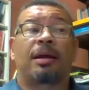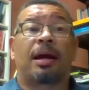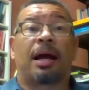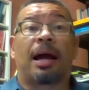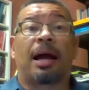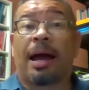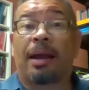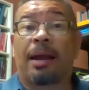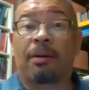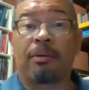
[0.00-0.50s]

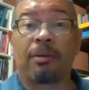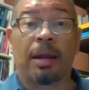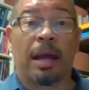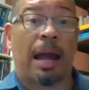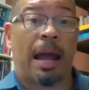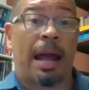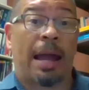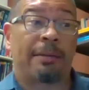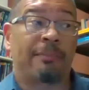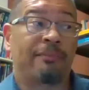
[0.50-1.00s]

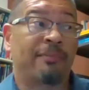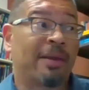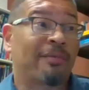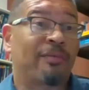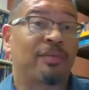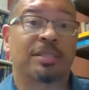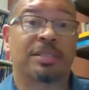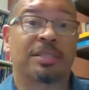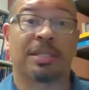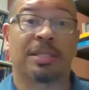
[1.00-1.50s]
I've
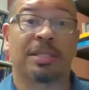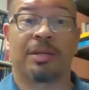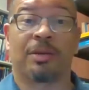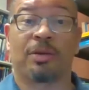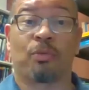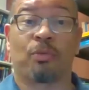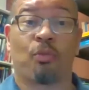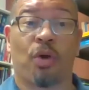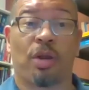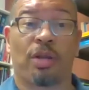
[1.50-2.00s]
never
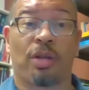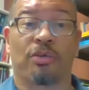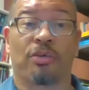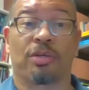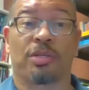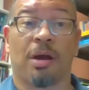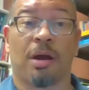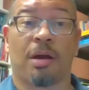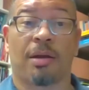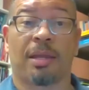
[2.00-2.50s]
seen what you're
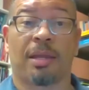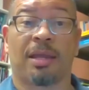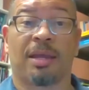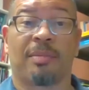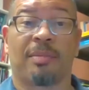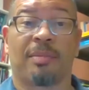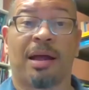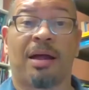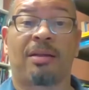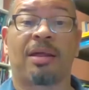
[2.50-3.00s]
talking
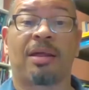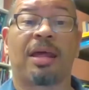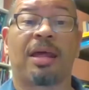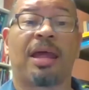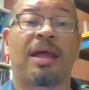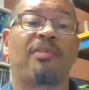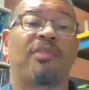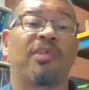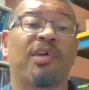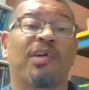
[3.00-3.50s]
about,
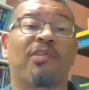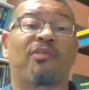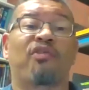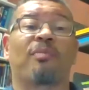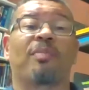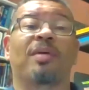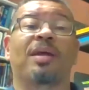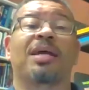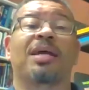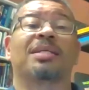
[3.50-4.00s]
and therefore,
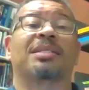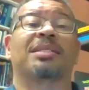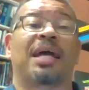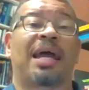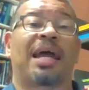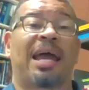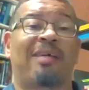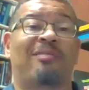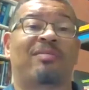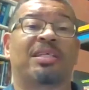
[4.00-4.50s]
because I
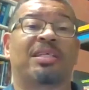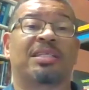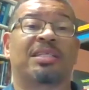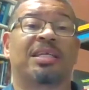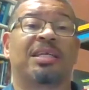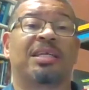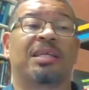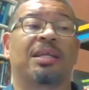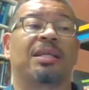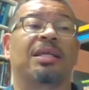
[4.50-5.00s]
haven't
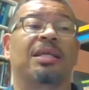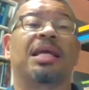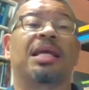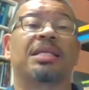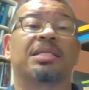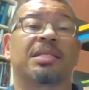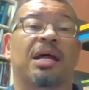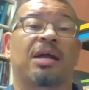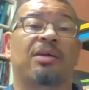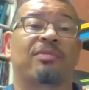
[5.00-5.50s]
seen it,
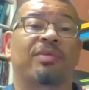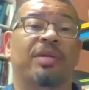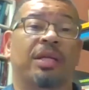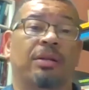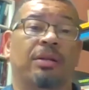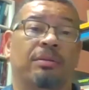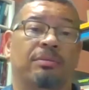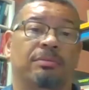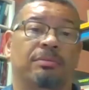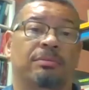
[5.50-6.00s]
it's not real.
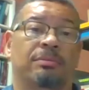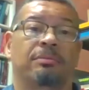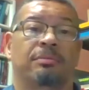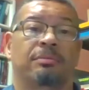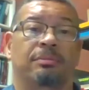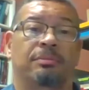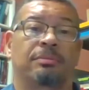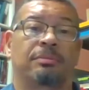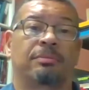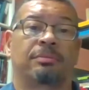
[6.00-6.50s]

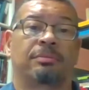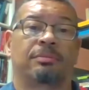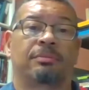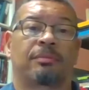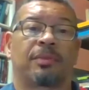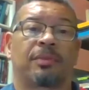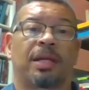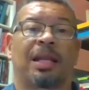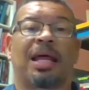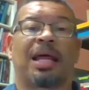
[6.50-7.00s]

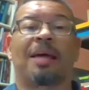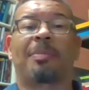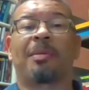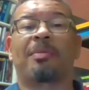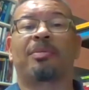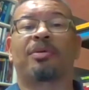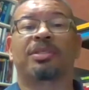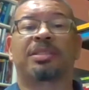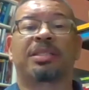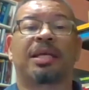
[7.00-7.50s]
A lot of
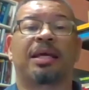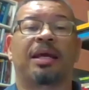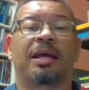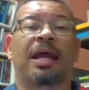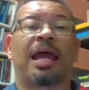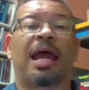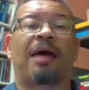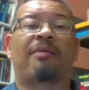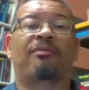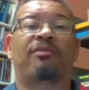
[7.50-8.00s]
people are
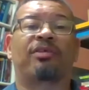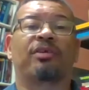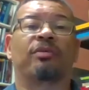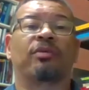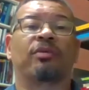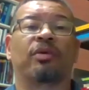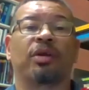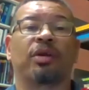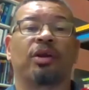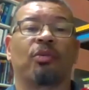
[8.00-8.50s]
saying after
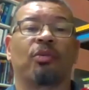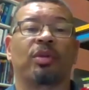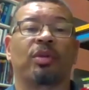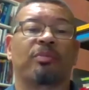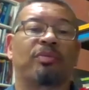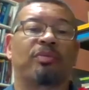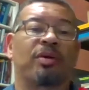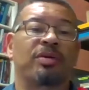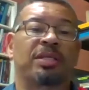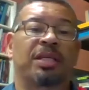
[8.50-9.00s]
with the
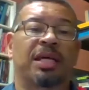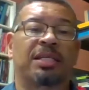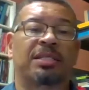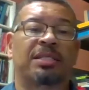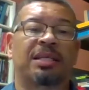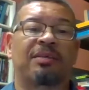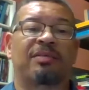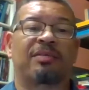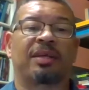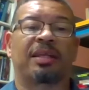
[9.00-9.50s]
protests
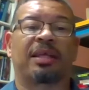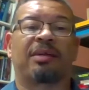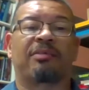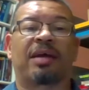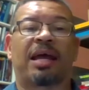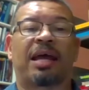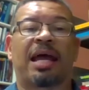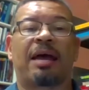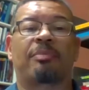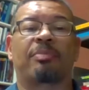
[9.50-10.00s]
and everything that have
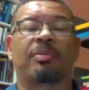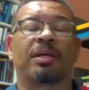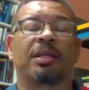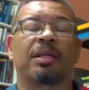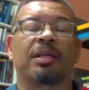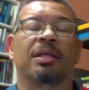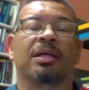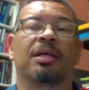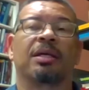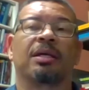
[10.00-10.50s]

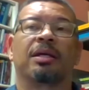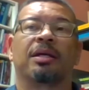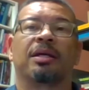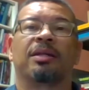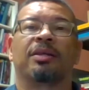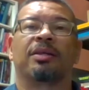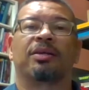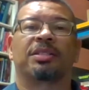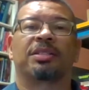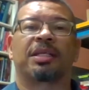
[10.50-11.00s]
happened,
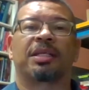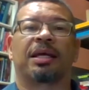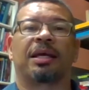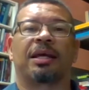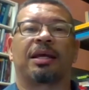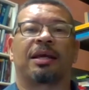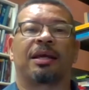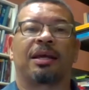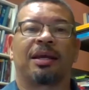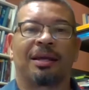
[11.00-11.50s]
they're
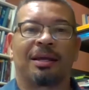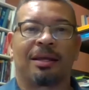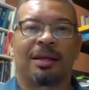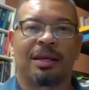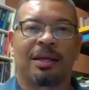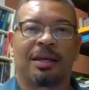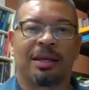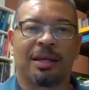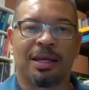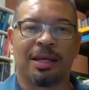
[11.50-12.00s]
saying
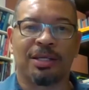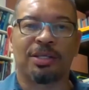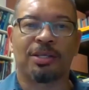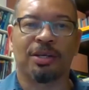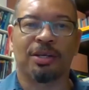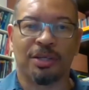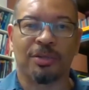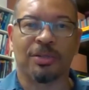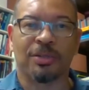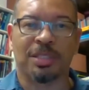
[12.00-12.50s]
it
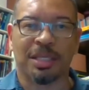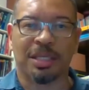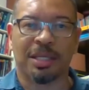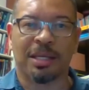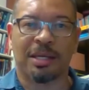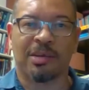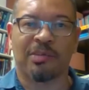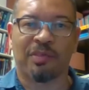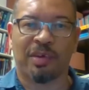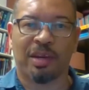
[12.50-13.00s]
took you
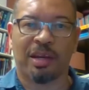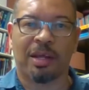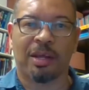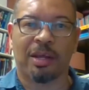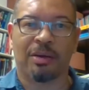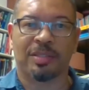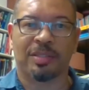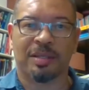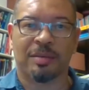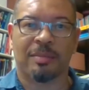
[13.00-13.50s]
seeing a video
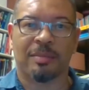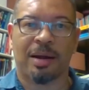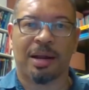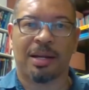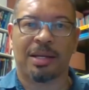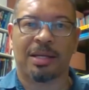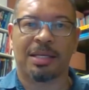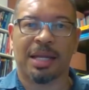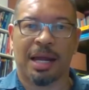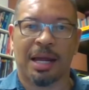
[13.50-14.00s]
of
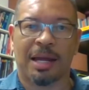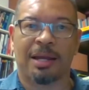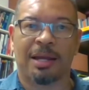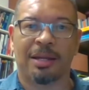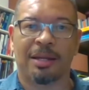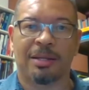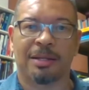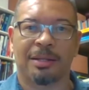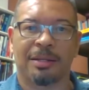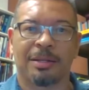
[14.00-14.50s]
somebody
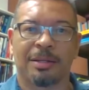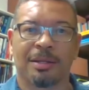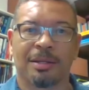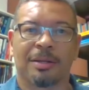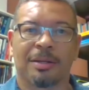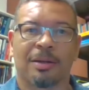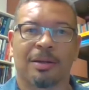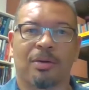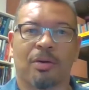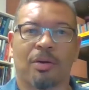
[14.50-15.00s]
dying
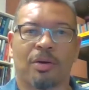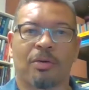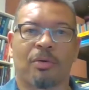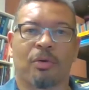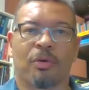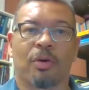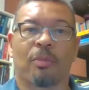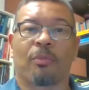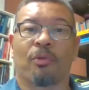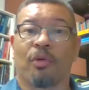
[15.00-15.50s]

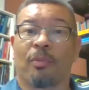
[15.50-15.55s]
or